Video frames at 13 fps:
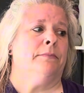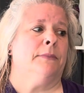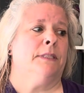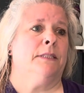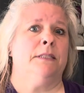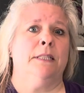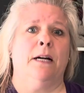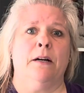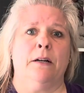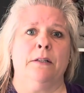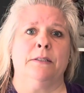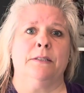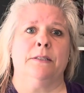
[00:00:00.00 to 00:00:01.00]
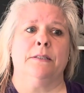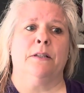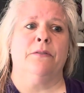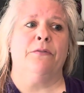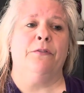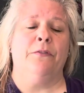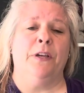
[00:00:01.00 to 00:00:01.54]
starts,
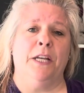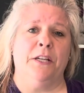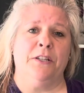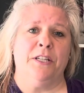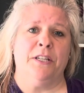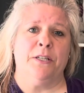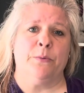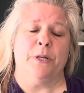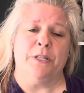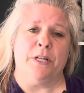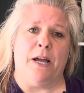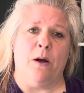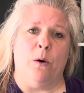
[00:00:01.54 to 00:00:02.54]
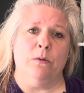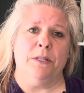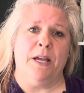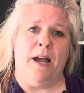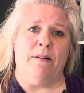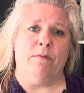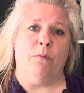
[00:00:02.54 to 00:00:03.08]
finishes, which I only
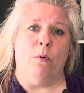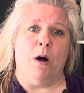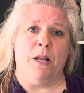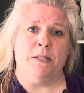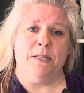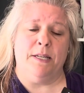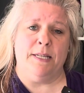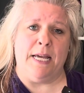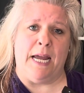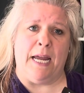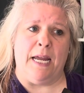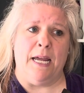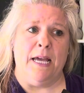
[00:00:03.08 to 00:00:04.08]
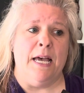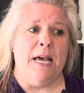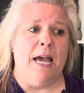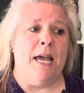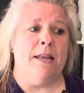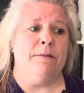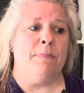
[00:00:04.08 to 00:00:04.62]
have one today,
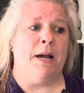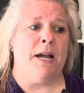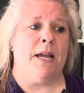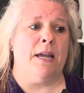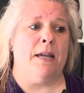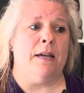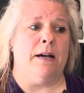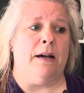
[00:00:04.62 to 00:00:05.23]
and my